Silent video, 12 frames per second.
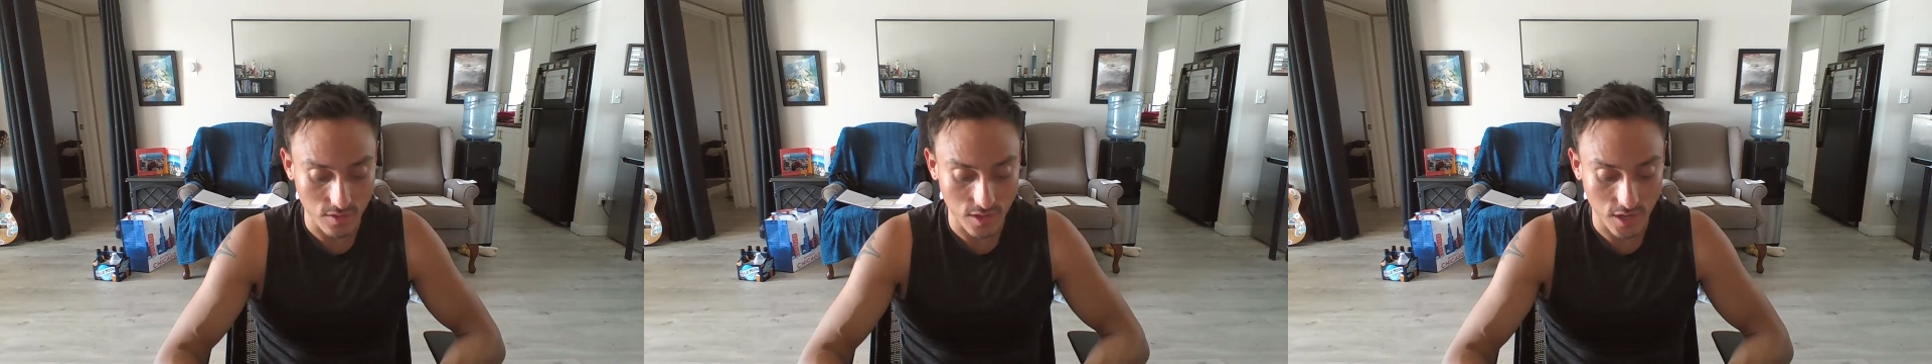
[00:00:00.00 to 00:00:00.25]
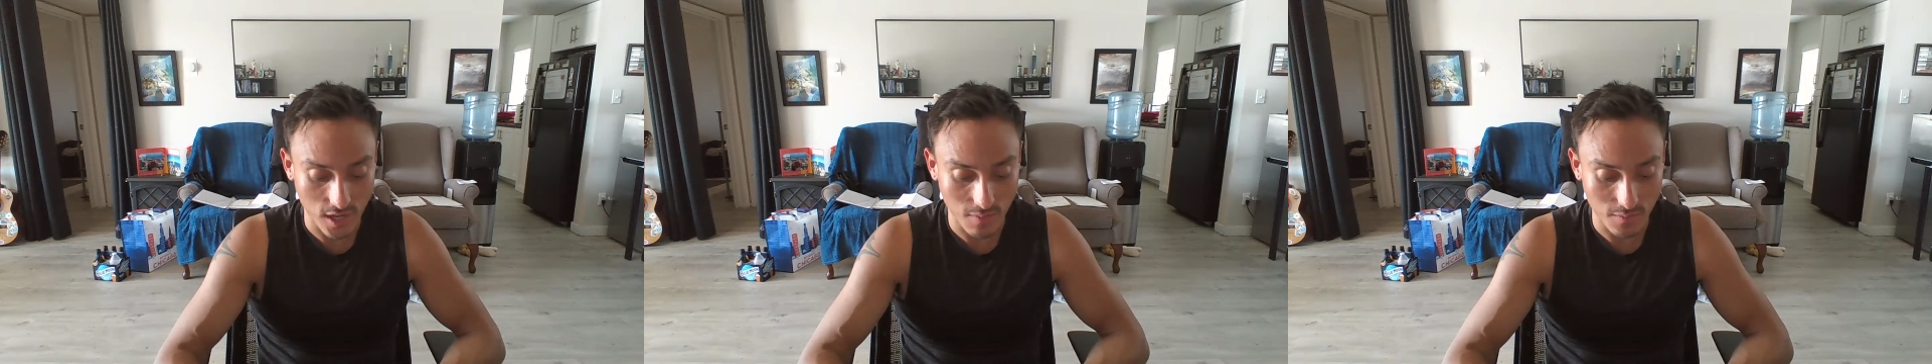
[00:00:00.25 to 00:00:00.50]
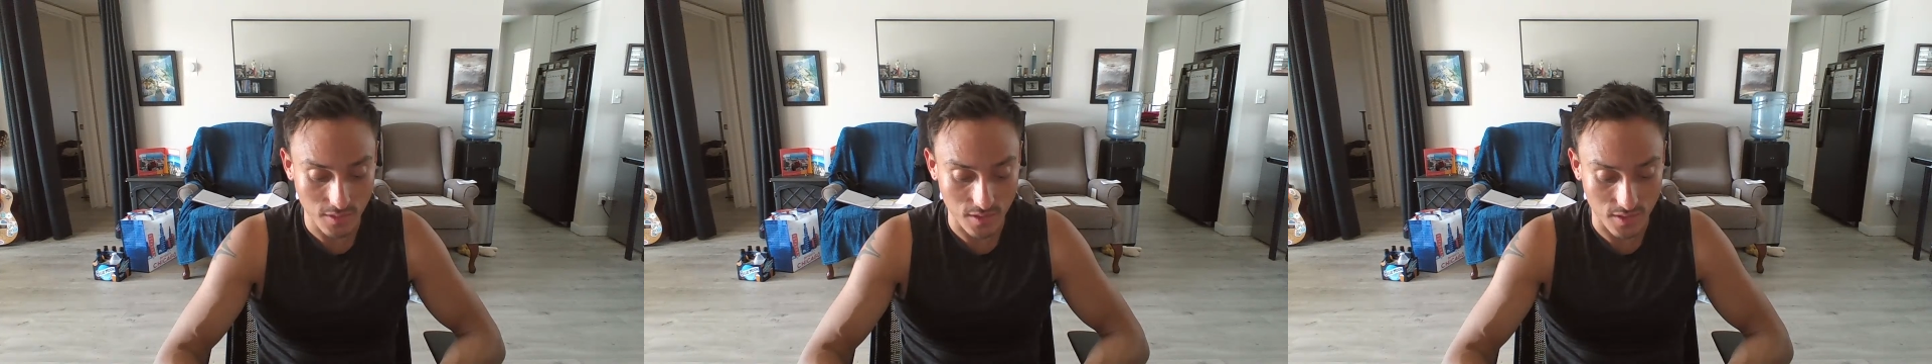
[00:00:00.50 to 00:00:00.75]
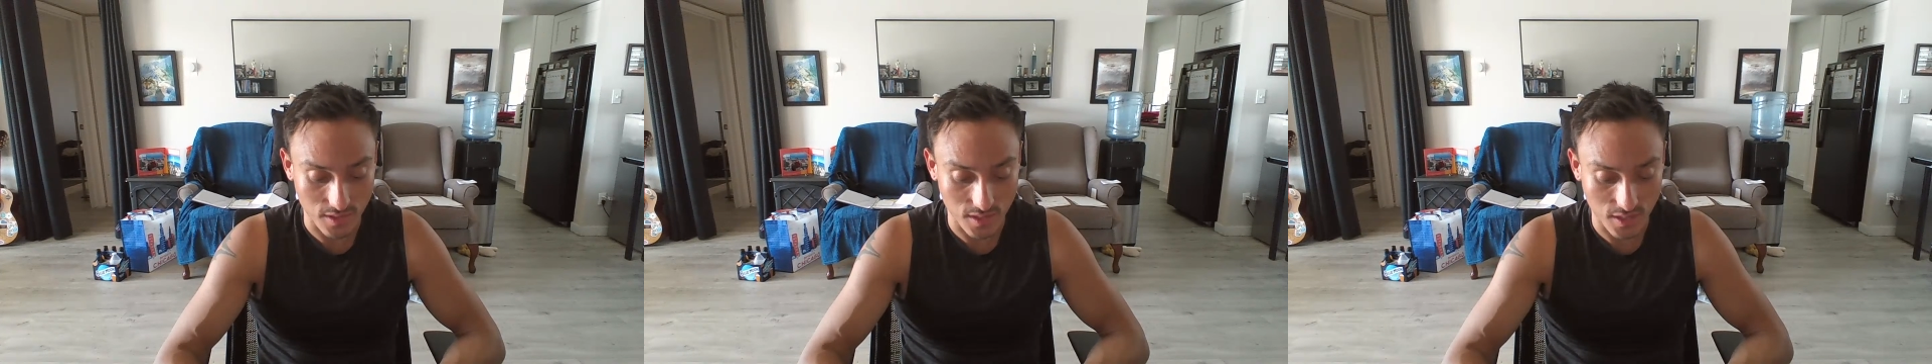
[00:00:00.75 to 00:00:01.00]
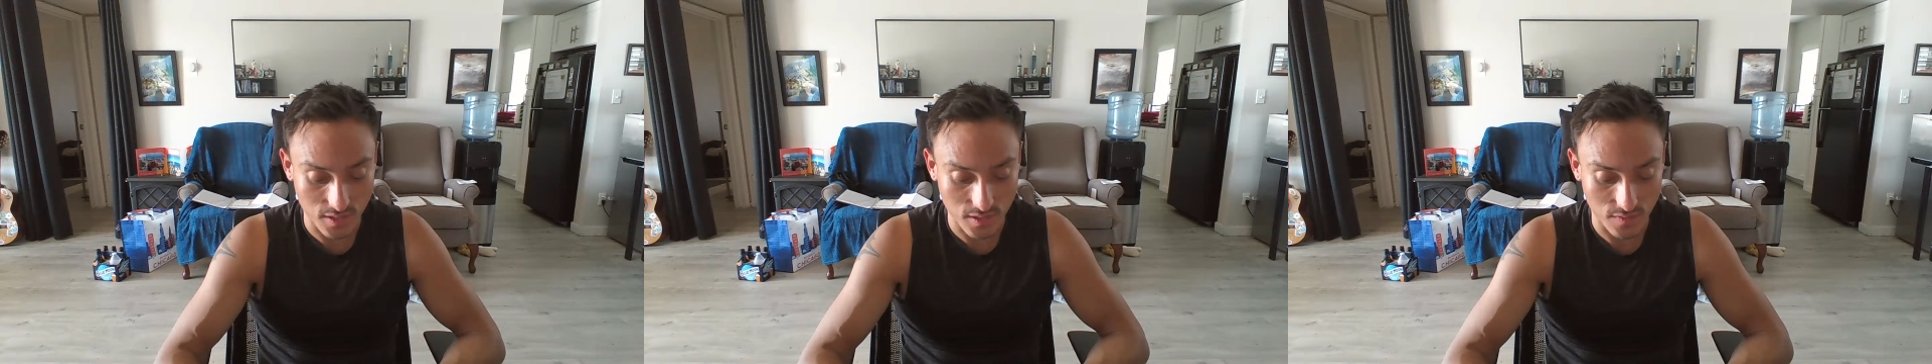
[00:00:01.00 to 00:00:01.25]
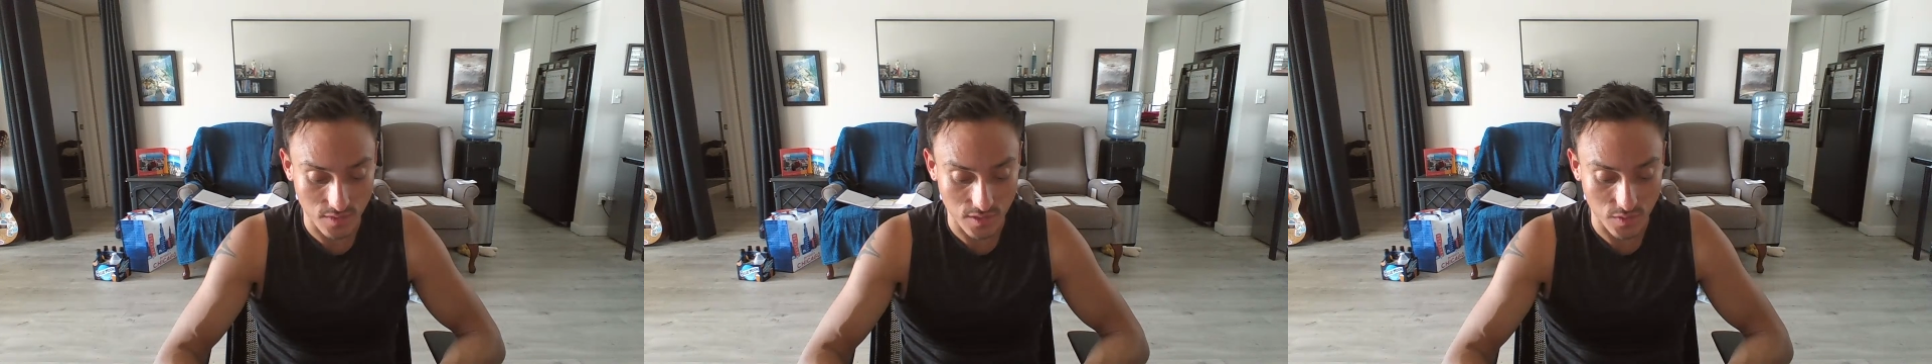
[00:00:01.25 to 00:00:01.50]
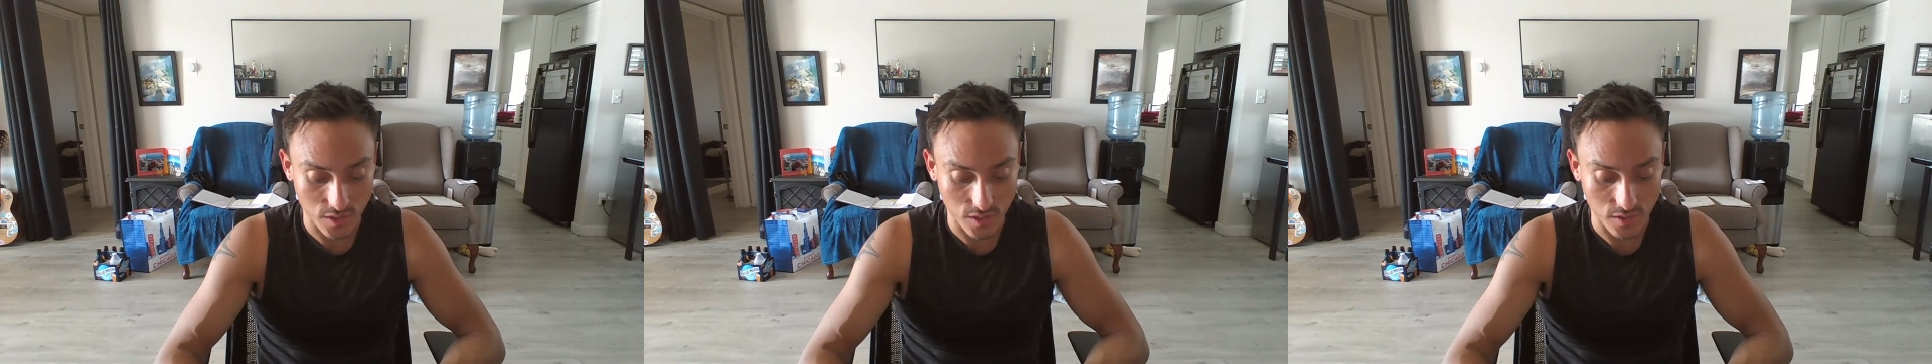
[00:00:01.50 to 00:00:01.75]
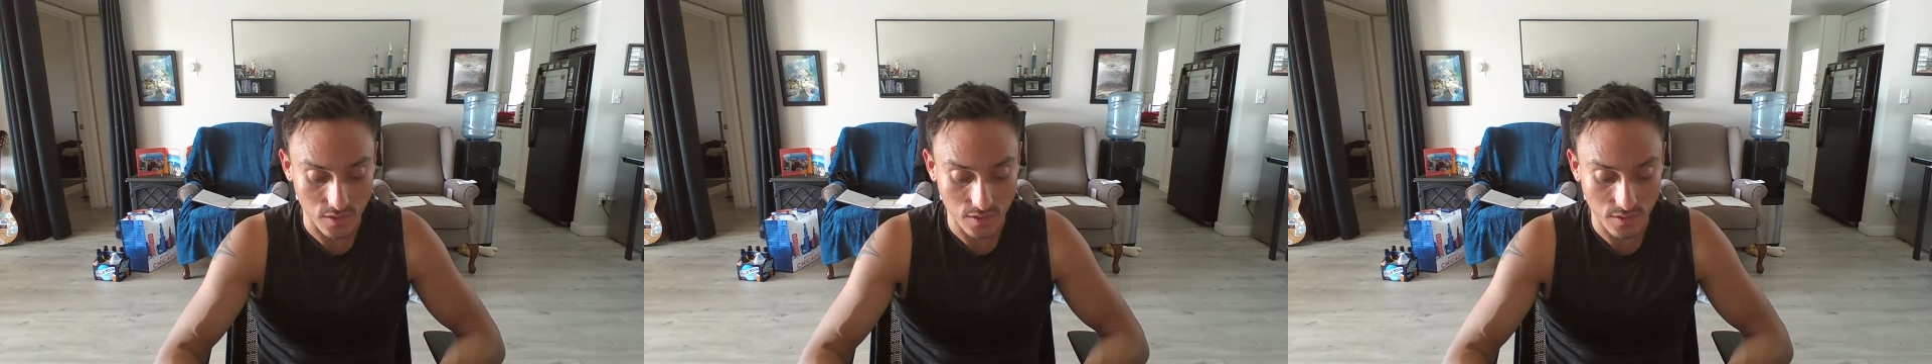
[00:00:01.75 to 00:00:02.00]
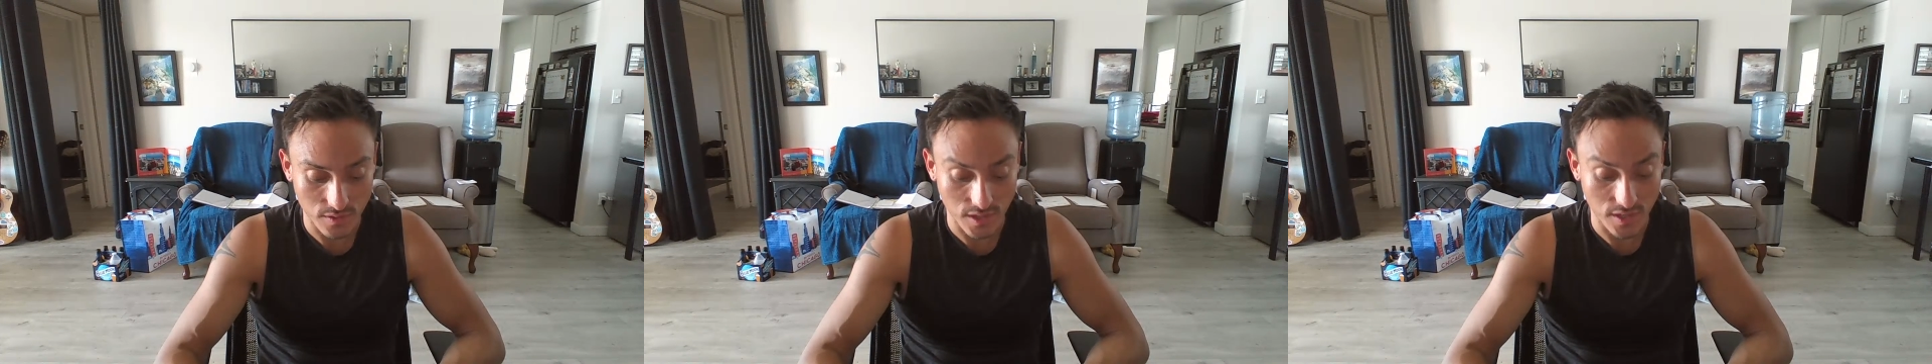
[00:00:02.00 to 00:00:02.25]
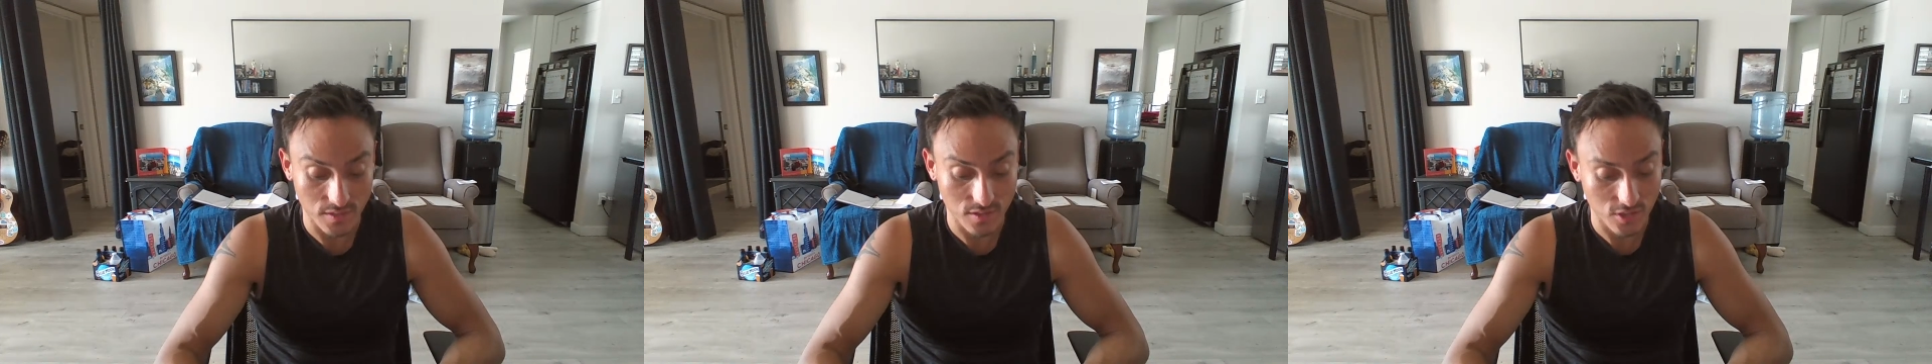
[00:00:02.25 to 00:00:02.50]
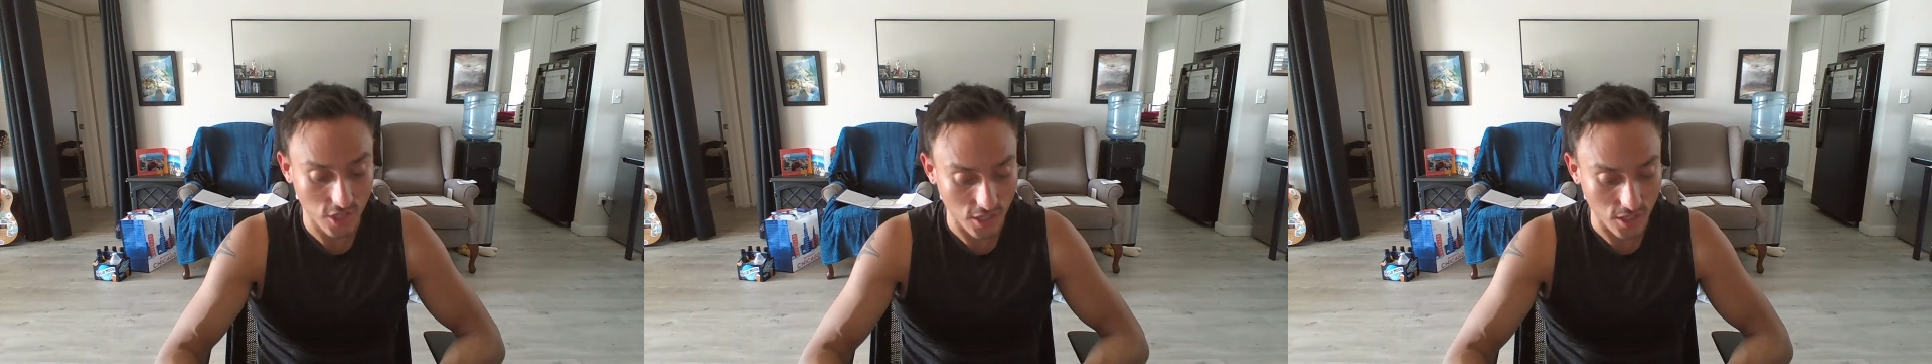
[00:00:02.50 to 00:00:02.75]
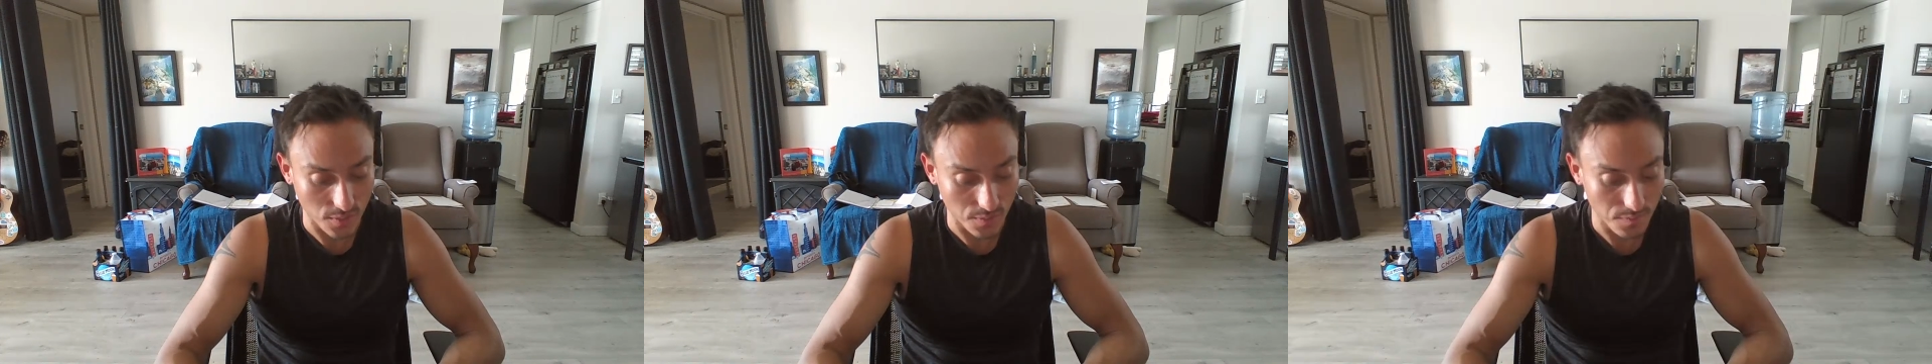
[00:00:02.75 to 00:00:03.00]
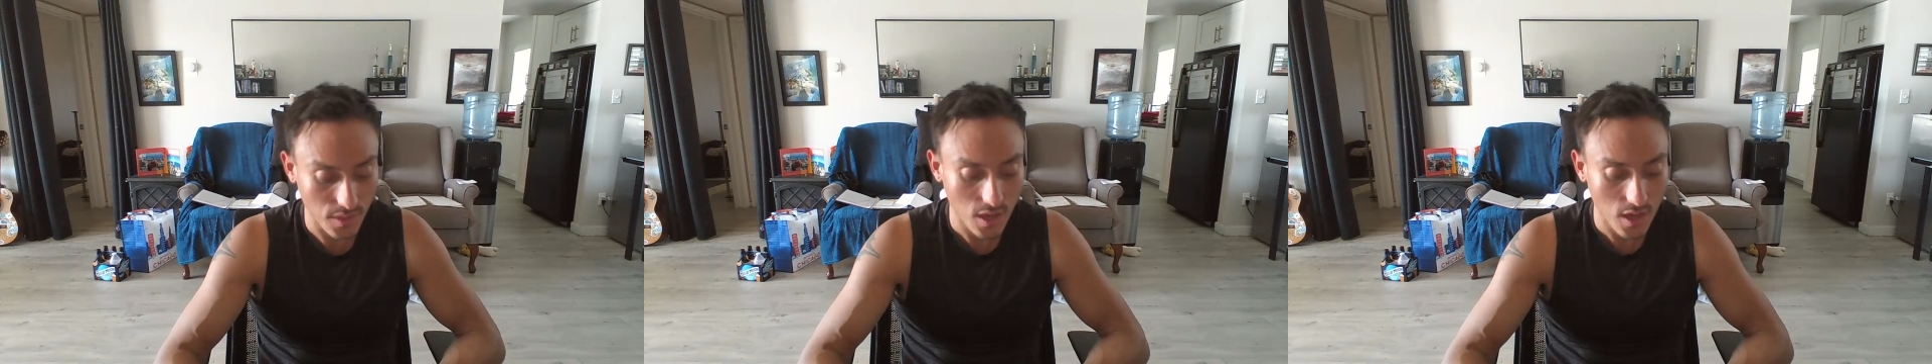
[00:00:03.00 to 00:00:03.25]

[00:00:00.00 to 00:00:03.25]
are the names of the sons of Israel, that is, Jacob,